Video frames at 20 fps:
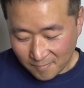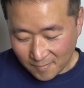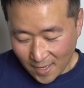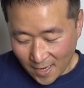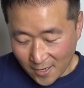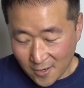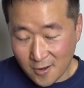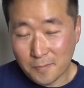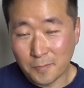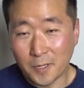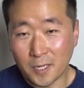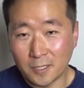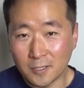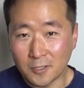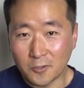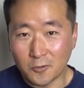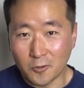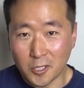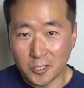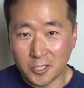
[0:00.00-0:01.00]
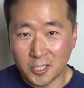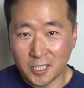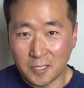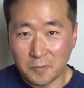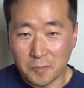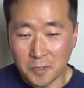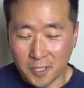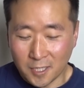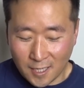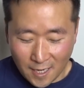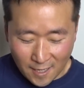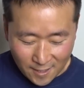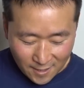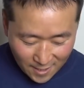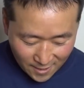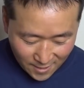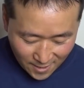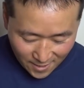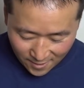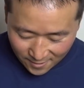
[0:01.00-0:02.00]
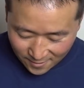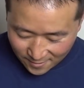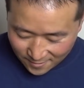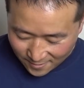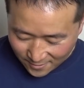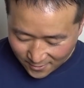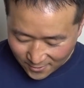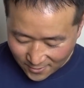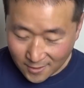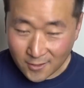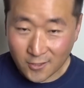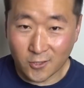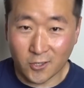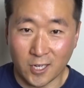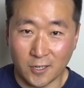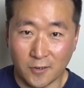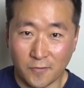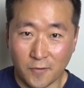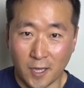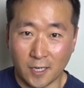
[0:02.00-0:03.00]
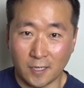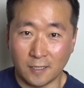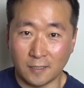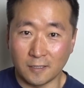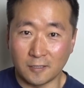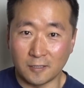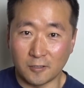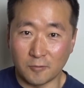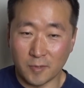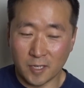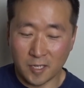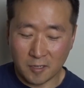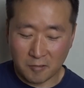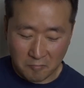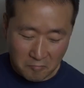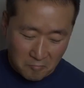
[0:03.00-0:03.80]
I know I'm gonna look grungy, but I thought I'd try to fight it a little bit.